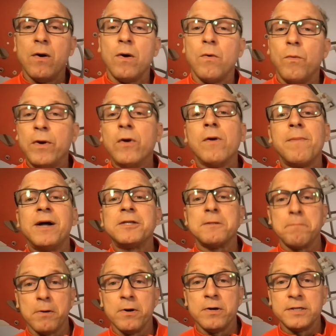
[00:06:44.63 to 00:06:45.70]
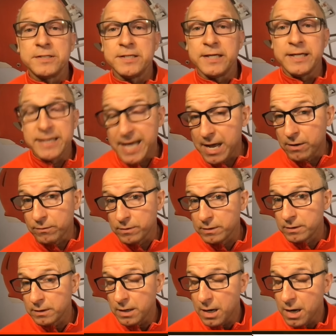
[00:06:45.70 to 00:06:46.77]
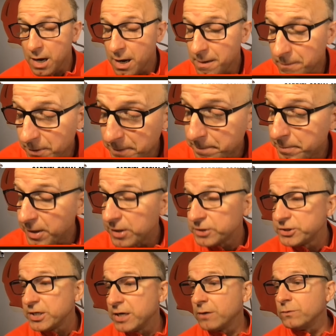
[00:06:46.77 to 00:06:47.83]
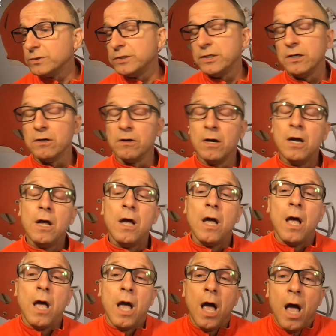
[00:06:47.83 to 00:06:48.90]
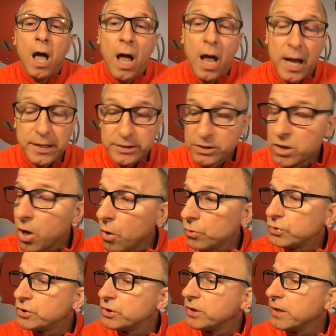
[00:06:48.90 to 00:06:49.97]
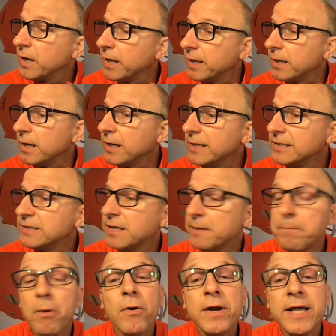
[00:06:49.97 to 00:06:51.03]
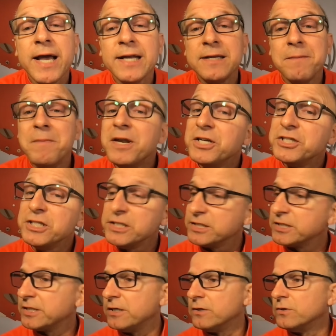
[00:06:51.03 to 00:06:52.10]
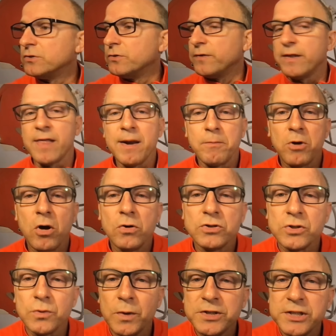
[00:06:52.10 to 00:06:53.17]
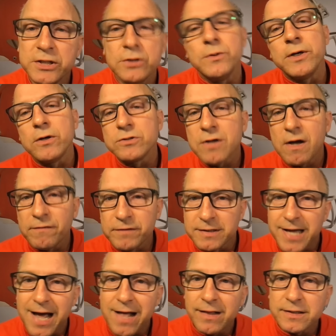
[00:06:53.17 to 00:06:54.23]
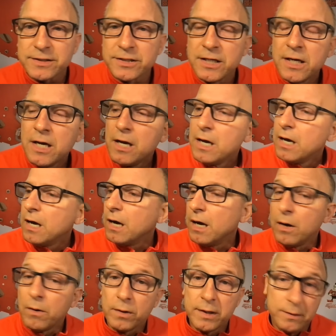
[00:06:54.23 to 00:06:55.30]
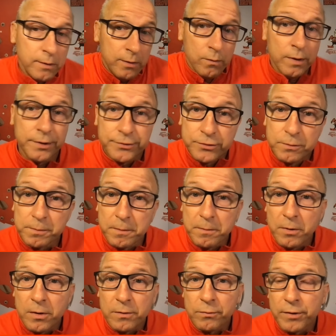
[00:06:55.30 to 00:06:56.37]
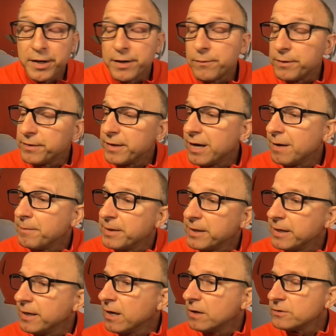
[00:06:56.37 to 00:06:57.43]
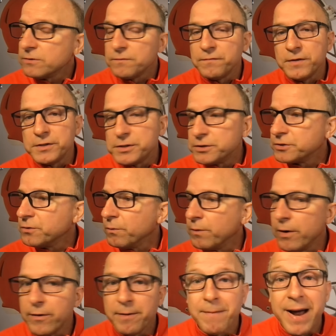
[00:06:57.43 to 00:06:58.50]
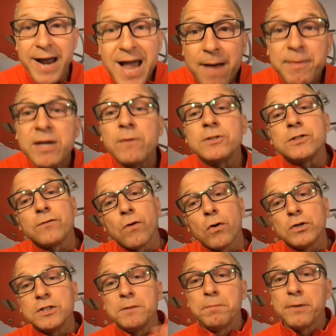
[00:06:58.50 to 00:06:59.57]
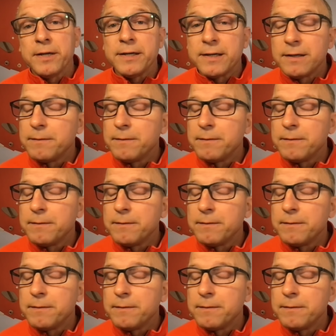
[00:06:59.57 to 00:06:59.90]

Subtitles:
we were about to burn the city down when Belichick was here as coach, and he said Bernie had diminishing skills, so they let him go. So what's he do? He goes off to Dallas. He won a Super Bowl ring with them, and then he also finished his career in Miami, which of course he played